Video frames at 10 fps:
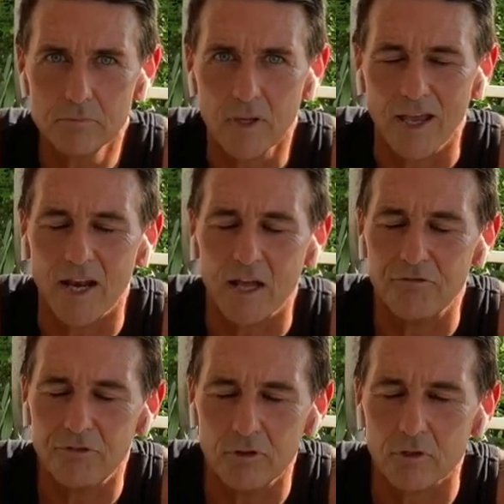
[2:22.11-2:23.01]
and I
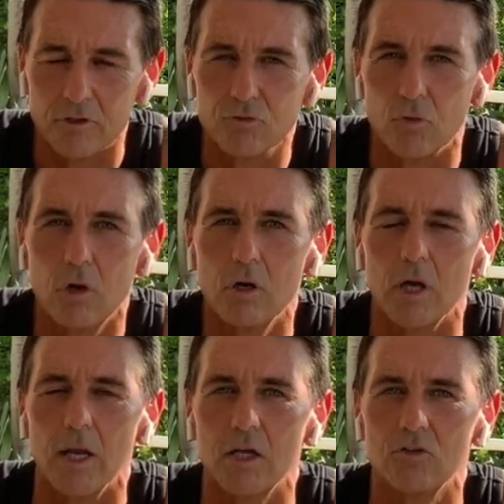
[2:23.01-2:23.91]
feel a strong
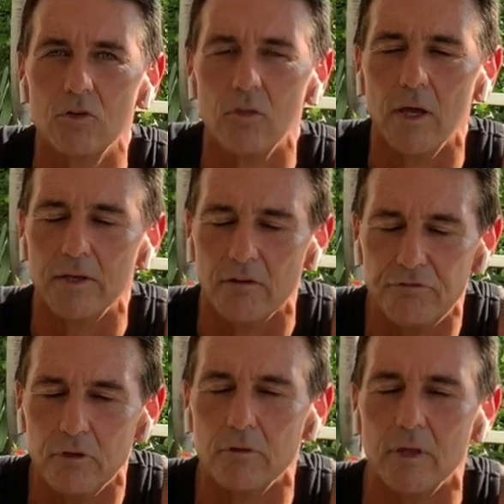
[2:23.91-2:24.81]
connection to that. I
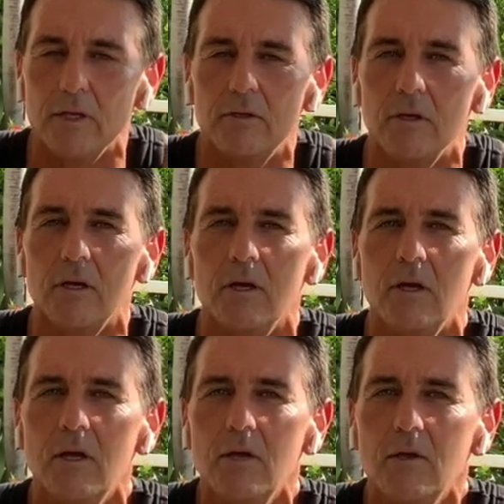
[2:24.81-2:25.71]
feel that
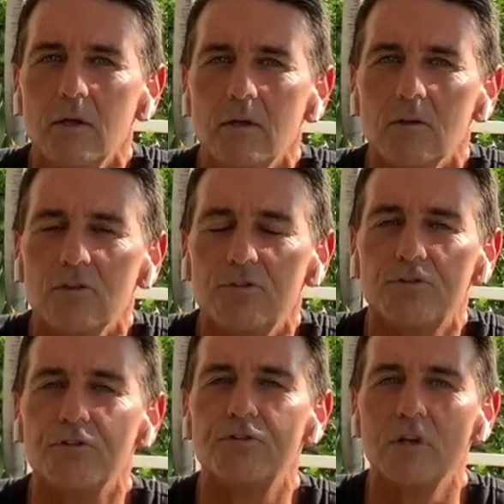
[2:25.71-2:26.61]

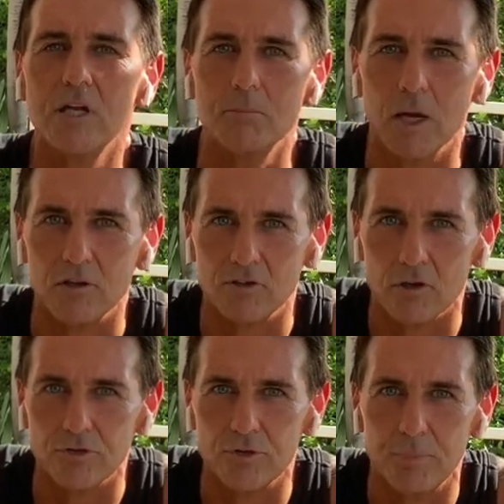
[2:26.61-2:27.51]
fulfilling
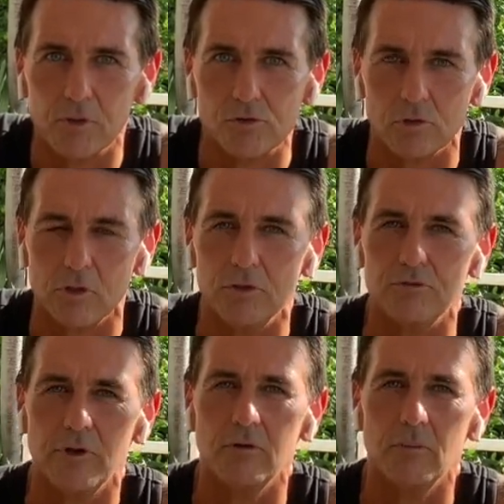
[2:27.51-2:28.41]
myself spiritually is
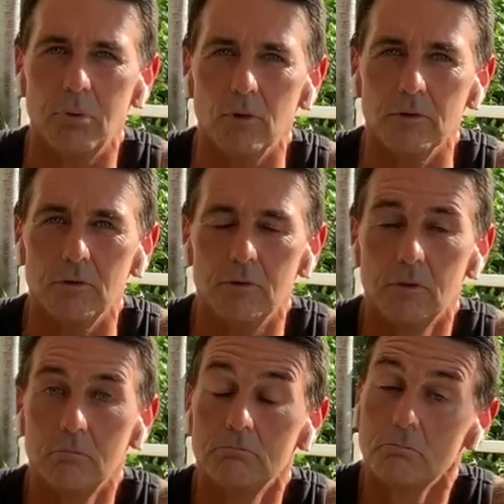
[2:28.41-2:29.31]
very important.
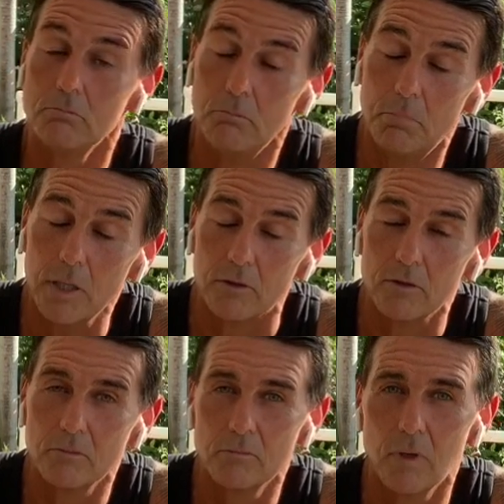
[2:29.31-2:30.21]
But
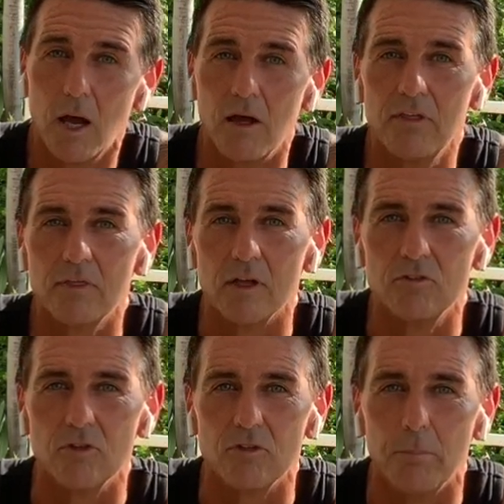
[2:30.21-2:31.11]
I think that's
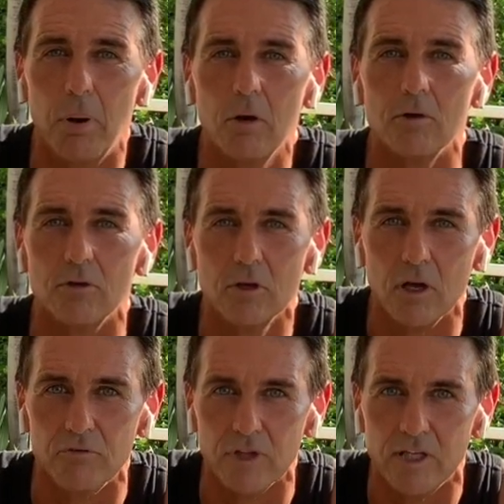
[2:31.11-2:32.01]
just a part
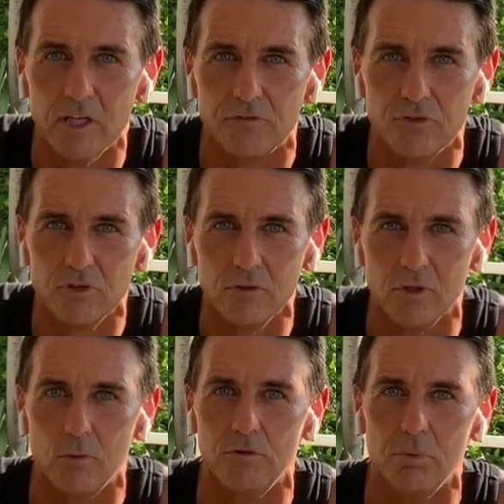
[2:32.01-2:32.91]
of the gifts
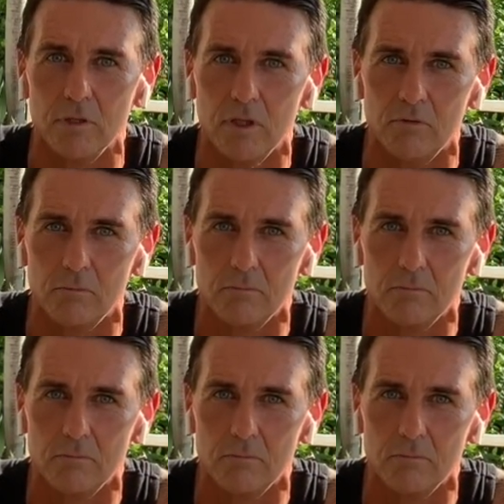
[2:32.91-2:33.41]
that we've been given.